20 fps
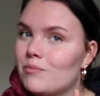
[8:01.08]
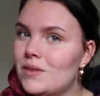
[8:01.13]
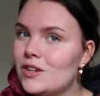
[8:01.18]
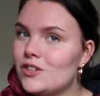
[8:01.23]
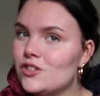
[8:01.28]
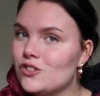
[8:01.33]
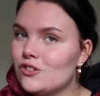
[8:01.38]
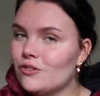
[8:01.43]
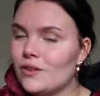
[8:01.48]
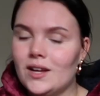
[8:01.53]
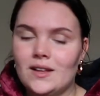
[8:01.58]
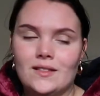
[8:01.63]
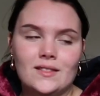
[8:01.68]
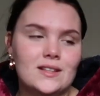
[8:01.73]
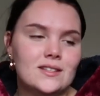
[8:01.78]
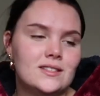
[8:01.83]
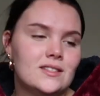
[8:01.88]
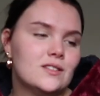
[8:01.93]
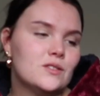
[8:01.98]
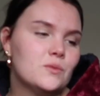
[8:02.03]
mystery in
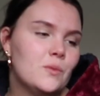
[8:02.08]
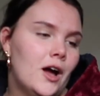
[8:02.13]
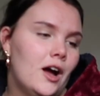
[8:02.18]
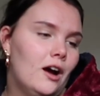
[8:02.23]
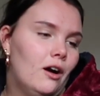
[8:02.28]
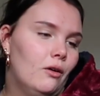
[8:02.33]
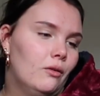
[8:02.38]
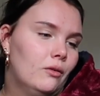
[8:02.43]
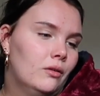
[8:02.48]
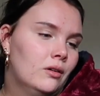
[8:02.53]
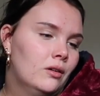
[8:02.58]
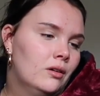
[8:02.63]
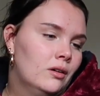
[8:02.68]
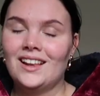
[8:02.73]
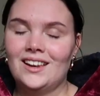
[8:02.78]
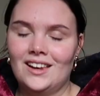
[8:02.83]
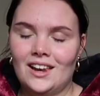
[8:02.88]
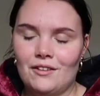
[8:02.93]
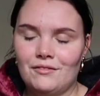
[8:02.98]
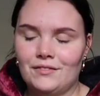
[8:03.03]
this as well.
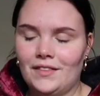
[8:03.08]
Love